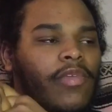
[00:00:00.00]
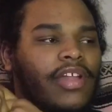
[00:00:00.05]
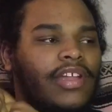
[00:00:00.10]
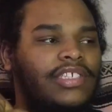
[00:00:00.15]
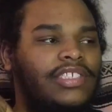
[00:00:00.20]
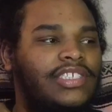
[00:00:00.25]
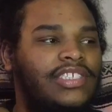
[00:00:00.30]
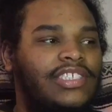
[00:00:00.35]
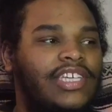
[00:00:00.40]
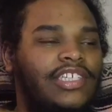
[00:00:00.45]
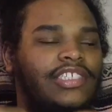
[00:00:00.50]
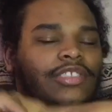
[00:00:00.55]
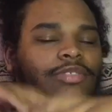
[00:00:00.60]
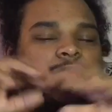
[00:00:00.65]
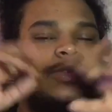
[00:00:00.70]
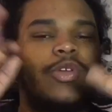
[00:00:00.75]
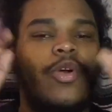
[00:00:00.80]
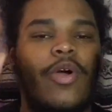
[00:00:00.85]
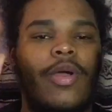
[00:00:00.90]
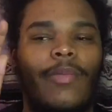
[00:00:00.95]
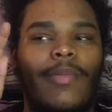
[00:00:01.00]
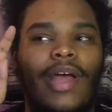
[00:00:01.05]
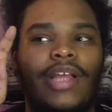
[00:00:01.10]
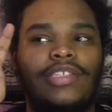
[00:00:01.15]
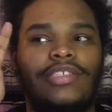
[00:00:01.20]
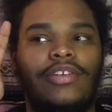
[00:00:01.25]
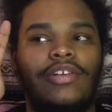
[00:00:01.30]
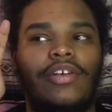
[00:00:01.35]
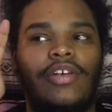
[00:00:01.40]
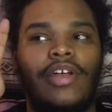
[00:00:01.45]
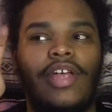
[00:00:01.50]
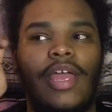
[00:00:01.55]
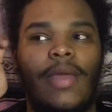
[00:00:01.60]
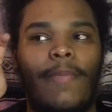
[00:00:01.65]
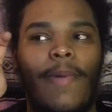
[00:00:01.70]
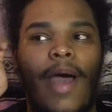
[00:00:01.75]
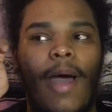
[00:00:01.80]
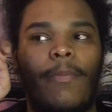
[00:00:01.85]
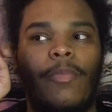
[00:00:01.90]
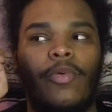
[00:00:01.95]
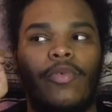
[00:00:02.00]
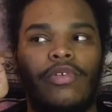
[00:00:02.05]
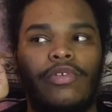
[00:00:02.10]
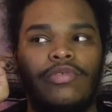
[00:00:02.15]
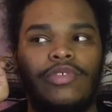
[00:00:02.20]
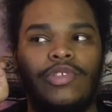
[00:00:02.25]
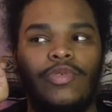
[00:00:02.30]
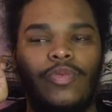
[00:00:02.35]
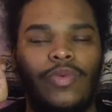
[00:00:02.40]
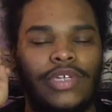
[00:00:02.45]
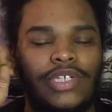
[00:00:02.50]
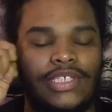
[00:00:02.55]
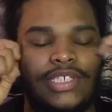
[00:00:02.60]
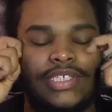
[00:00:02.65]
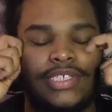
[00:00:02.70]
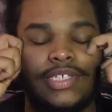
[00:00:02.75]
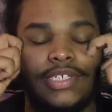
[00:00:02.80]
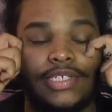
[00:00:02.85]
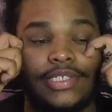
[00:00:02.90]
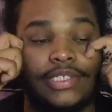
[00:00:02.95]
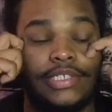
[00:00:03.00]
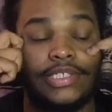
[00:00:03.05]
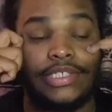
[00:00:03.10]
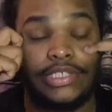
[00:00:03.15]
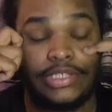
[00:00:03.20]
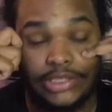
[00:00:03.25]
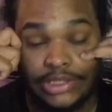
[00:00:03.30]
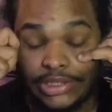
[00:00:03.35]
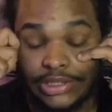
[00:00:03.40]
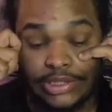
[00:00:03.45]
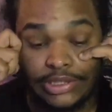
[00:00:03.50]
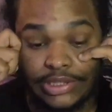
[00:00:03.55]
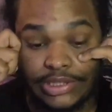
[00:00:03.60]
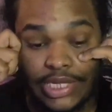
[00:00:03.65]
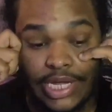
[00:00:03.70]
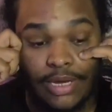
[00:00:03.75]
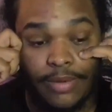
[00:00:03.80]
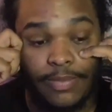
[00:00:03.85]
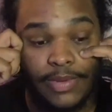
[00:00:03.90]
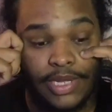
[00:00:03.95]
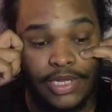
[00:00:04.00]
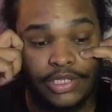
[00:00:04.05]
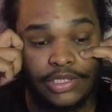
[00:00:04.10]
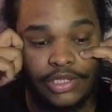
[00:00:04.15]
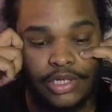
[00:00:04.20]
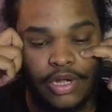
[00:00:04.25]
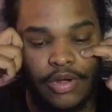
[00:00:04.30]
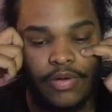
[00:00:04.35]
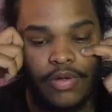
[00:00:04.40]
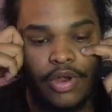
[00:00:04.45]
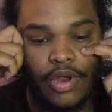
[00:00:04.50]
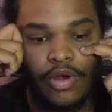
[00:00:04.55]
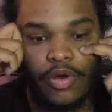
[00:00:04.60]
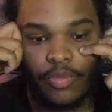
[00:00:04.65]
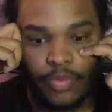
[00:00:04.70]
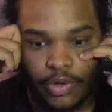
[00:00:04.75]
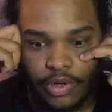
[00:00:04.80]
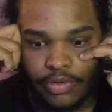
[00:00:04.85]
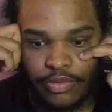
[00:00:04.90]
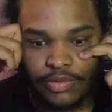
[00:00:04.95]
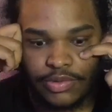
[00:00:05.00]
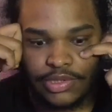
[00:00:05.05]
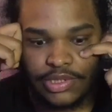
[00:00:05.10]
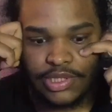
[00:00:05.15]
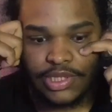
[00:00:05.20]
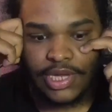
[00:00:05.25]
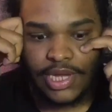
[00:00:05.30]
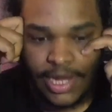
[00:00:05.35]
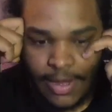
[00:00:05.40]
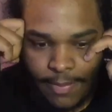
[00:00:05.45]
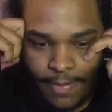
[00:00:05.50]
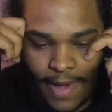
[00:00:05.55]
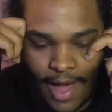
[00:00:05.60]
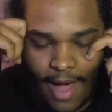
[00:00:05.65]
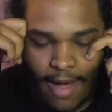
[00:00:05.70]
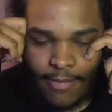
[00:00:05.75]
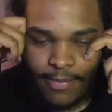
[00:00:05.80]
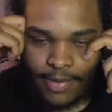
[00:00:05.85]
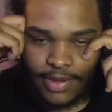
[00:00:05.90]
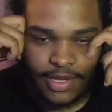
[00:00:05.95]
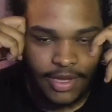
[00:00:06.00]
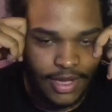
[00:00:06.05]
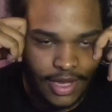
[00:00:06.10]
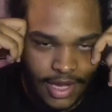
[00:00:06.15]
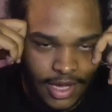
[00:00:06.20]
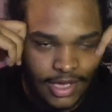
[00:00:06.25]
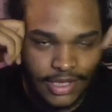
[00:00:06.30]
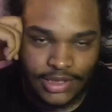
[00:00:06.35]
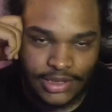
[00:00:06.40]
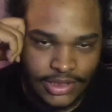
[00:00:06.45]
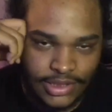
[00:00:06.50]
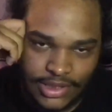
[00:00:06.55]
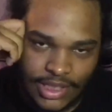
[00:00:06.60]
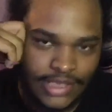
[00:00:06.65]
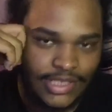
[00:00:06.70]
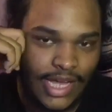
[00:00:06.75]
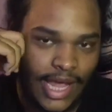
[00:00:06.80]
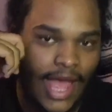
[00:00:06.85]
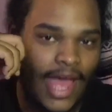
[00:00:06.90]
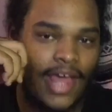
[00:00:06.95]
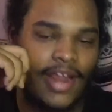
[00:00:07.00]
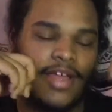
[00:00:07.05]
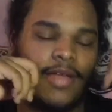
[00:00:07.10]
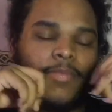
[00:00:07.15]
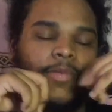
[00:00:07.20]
because she said she was going back to her hip-hop roots, which she shouldn't have said because, you know, roots, hip-hop, it just doesn't add